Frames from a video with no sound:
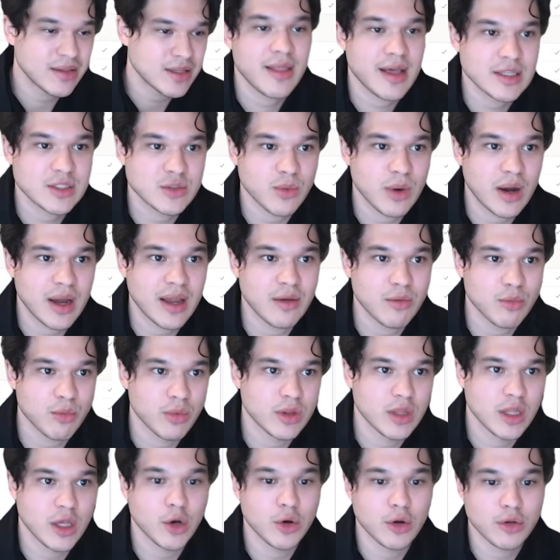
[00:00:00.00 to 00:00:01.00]
and that's why
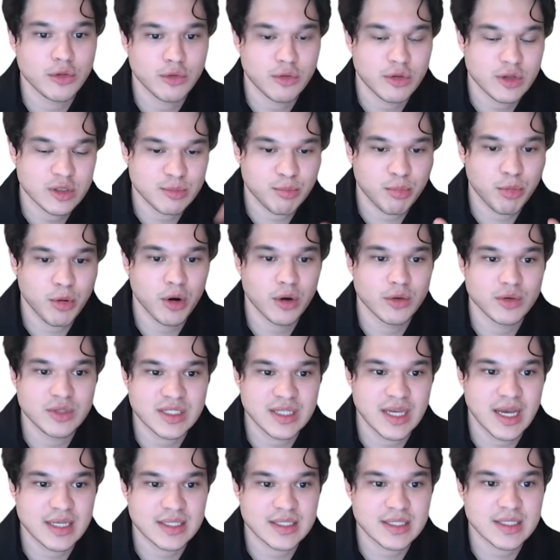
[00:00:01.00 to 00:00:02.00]
really going through this
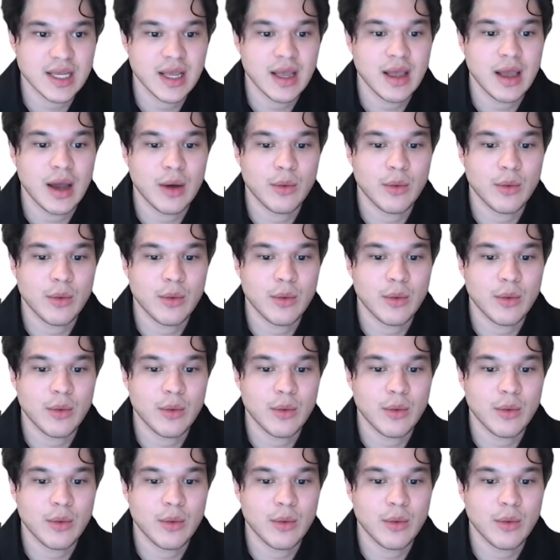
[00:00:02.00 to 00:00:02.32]
process,